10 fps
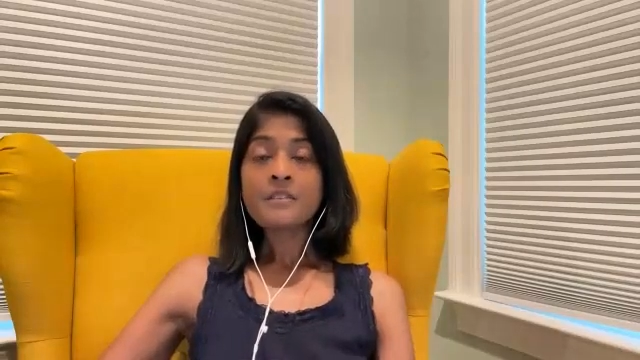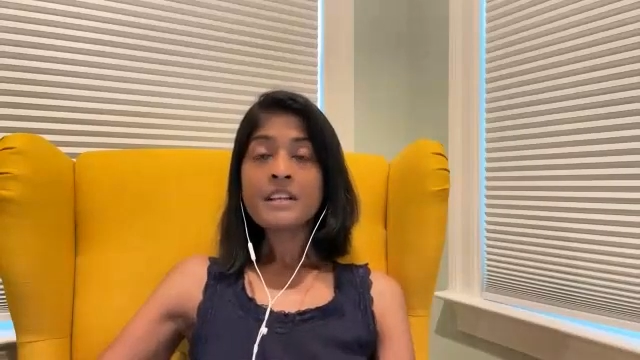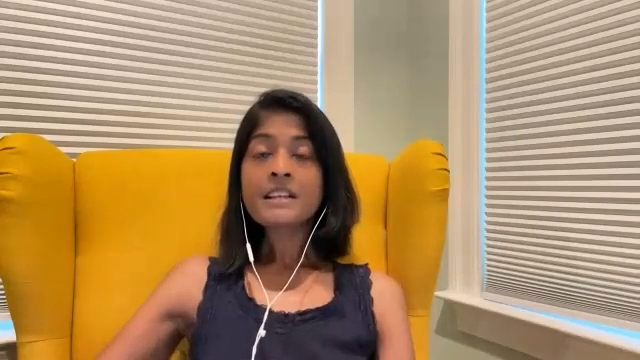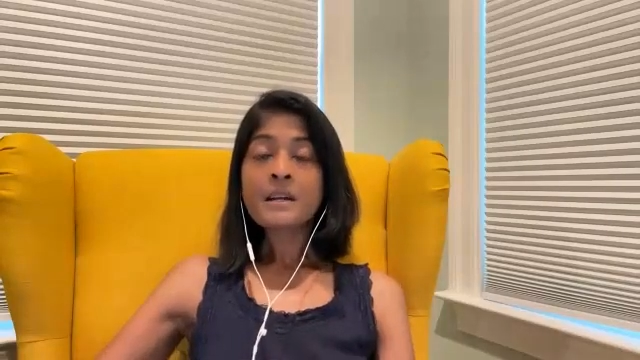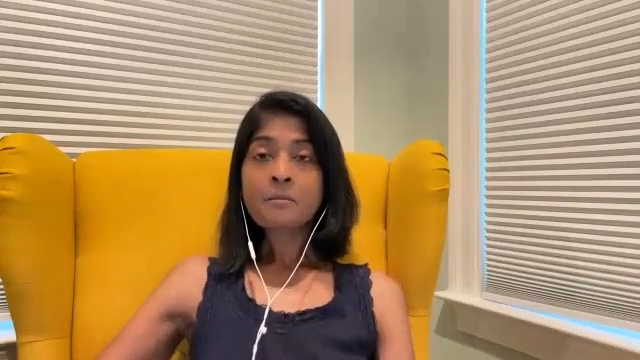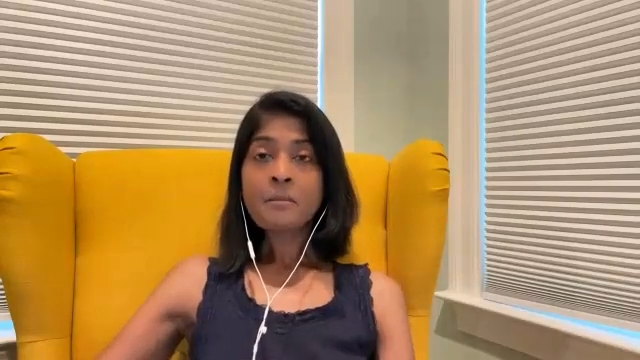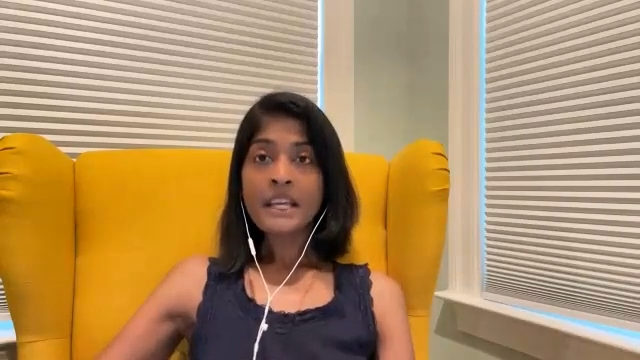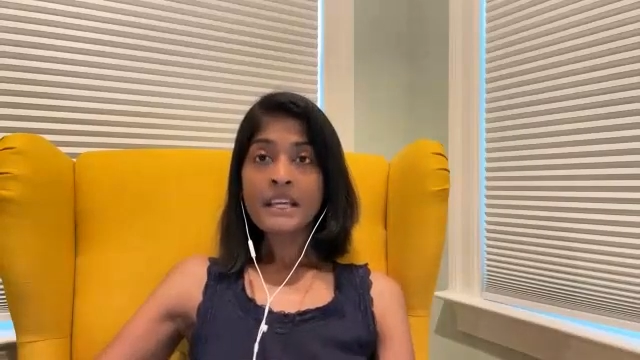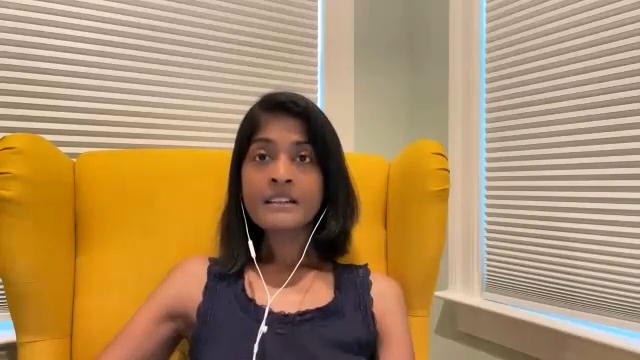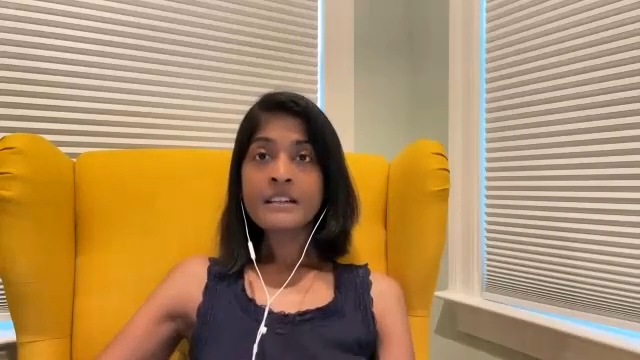feel their
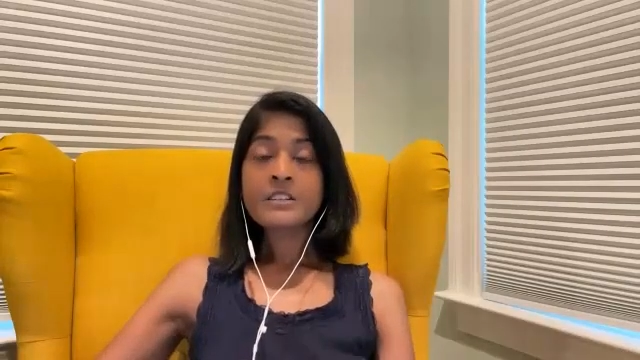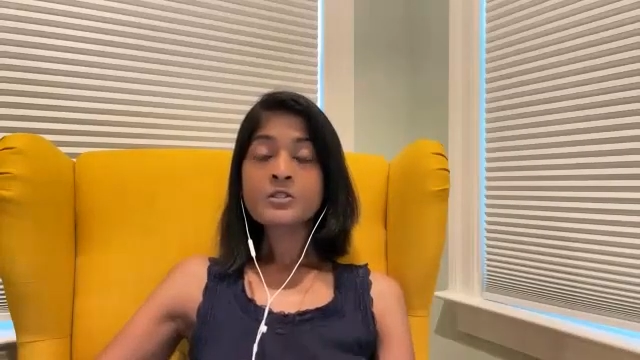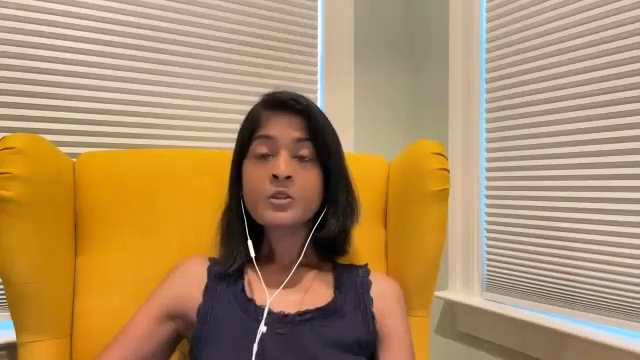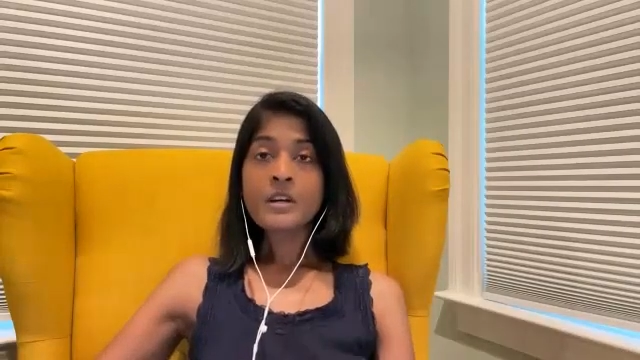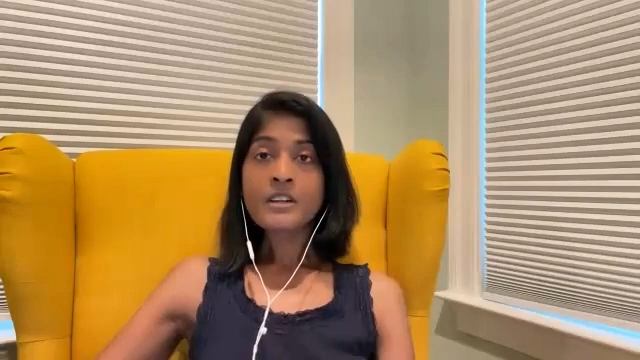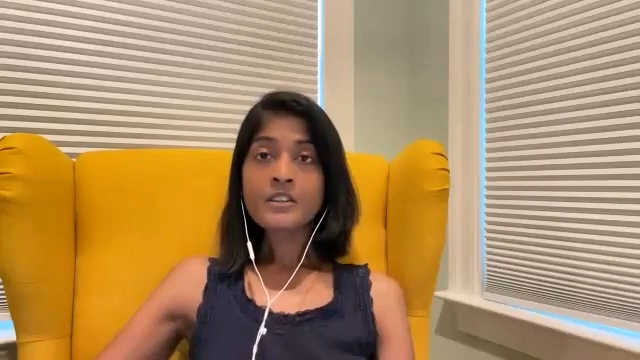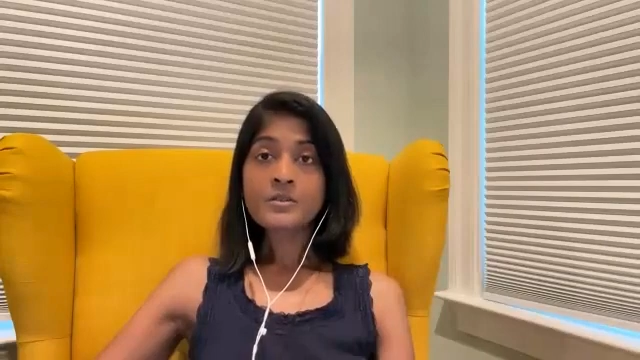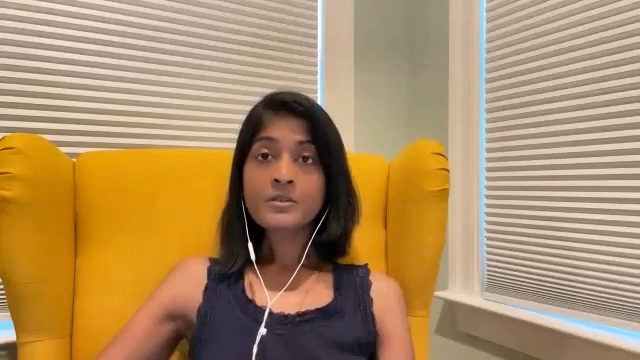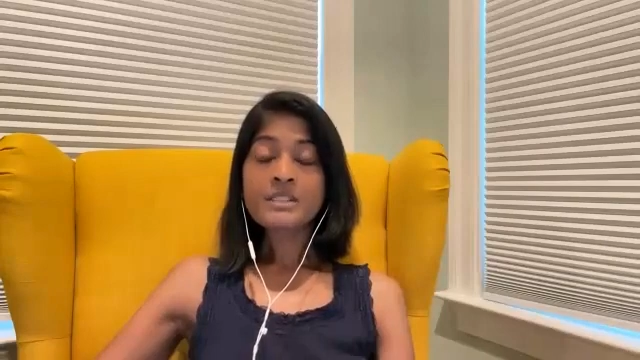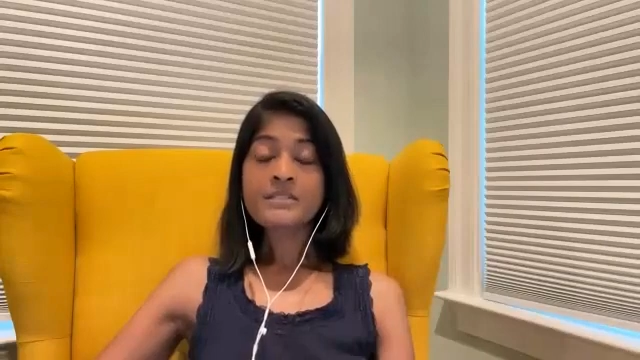pain and talking
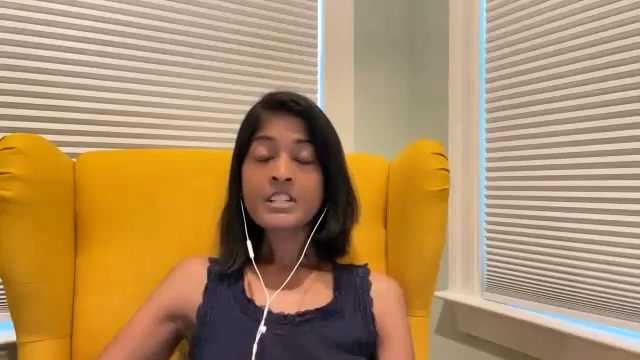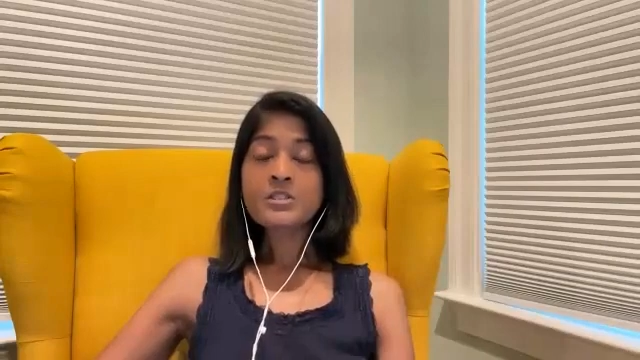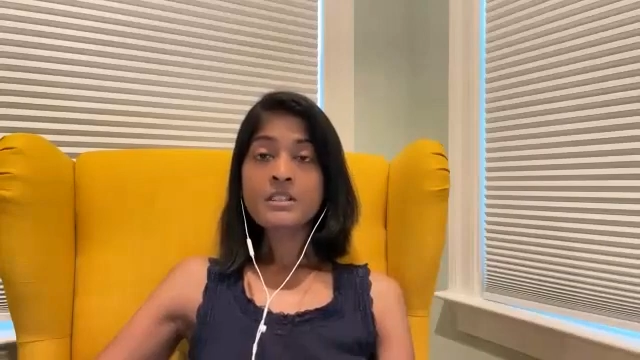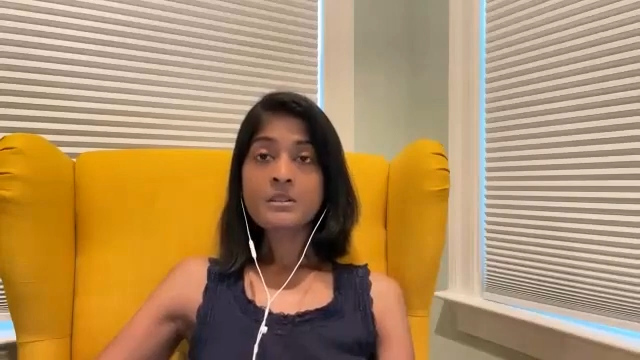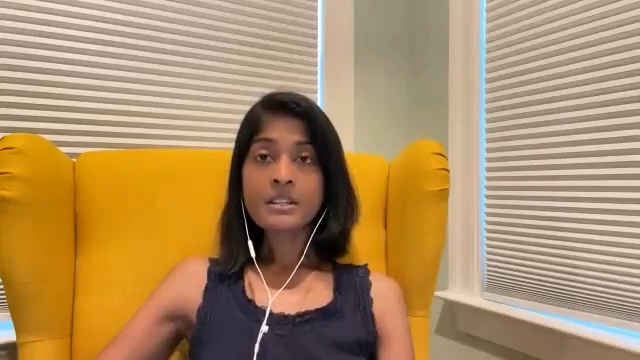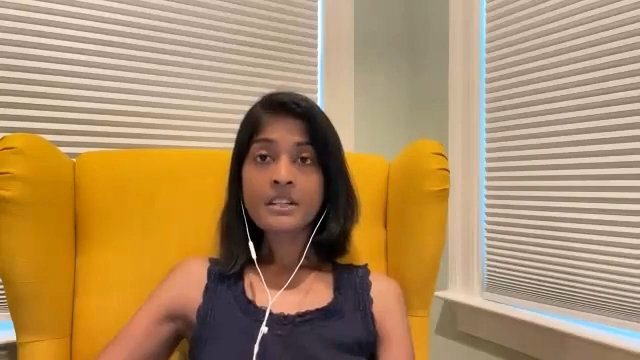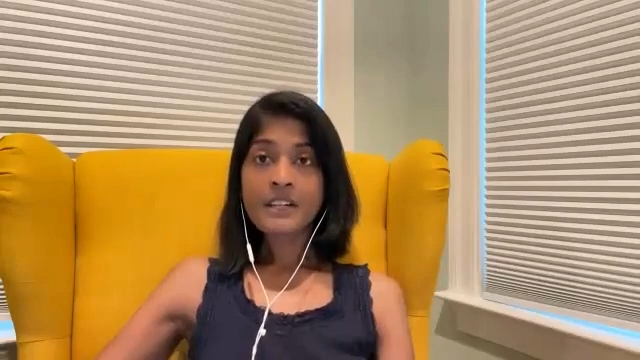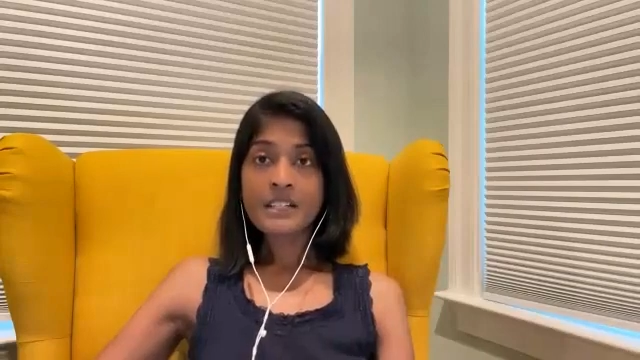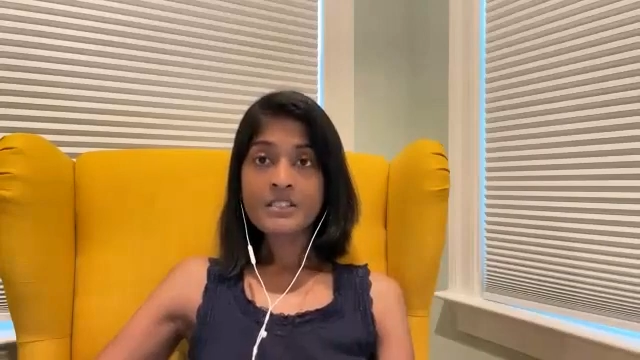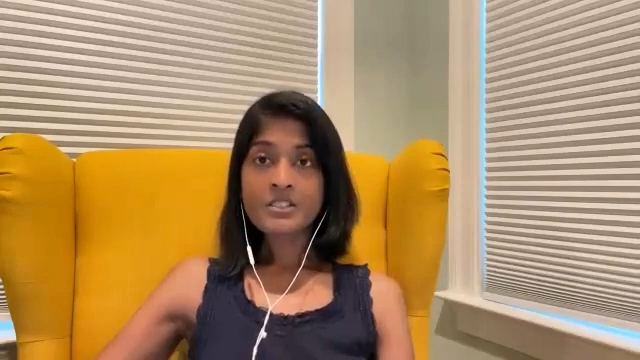through it eventually when they're
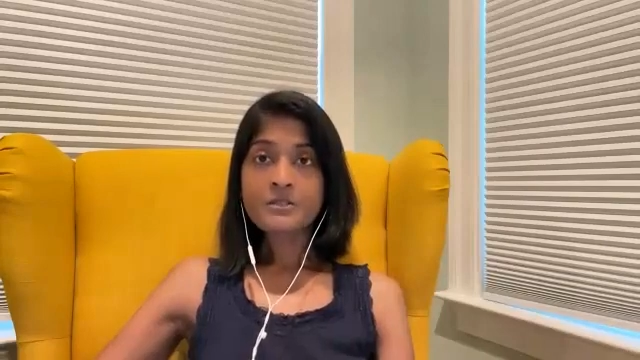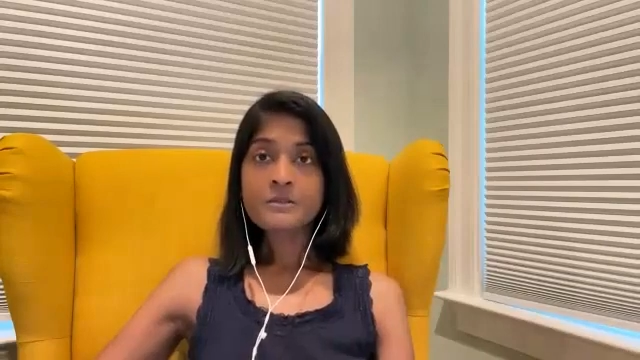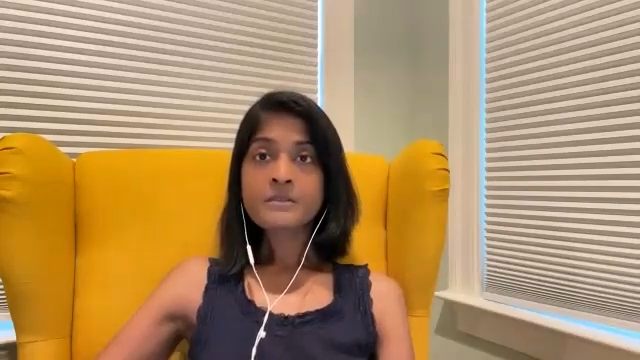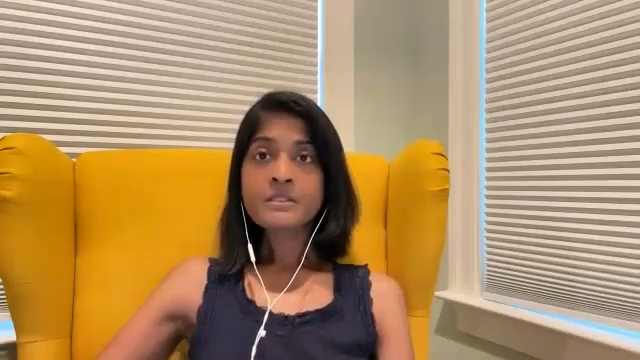ready to.